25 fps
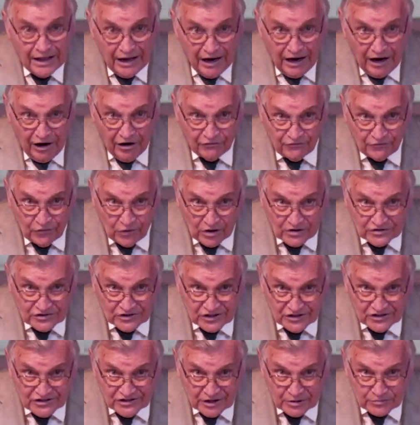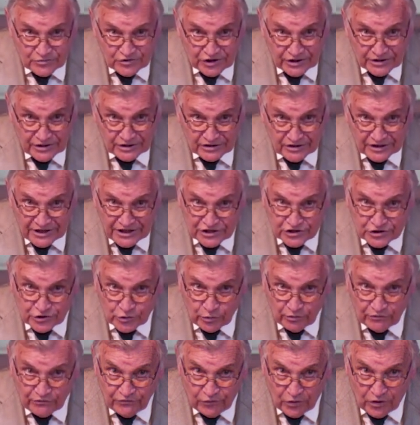A false assumption leads to
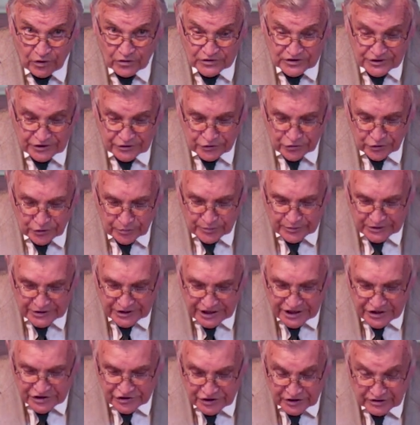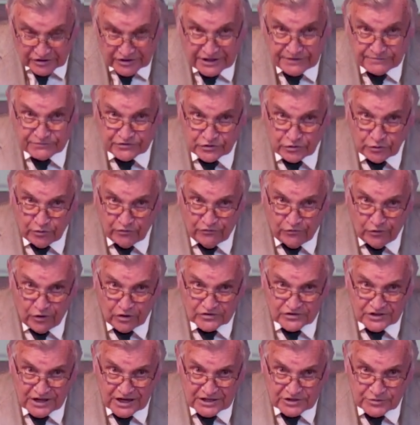a false interpretation, it leads to a
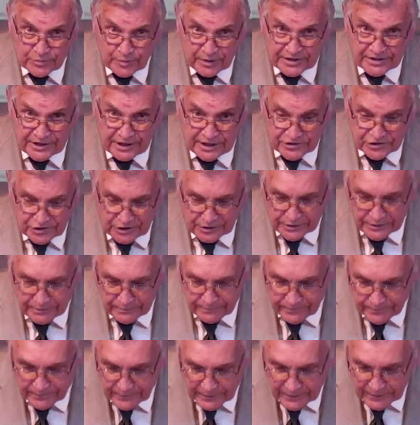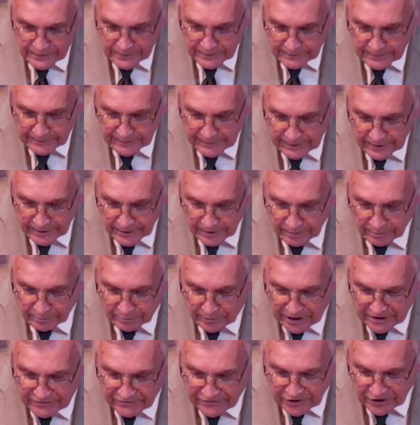false expectation.
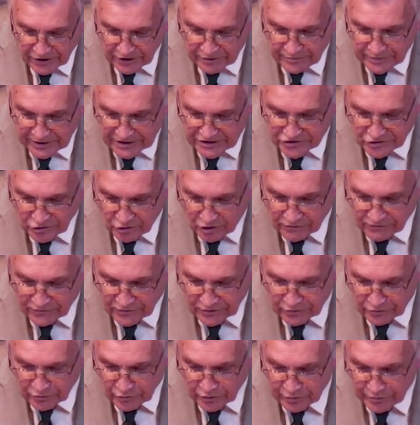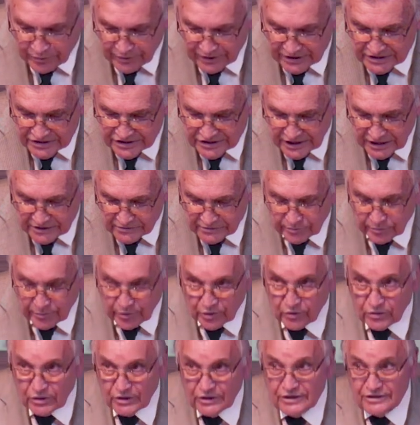My very best offering would be
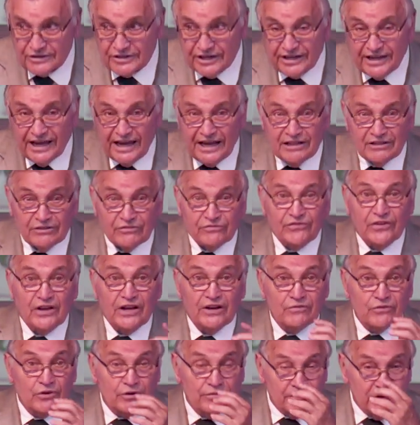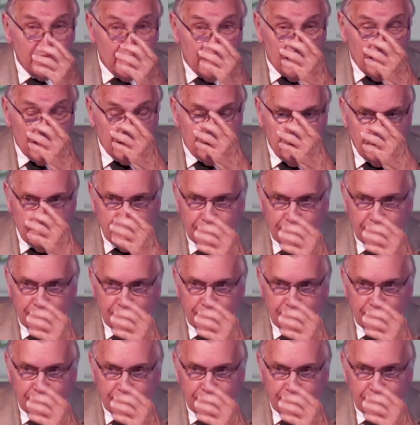acceptable to gain the favor of God.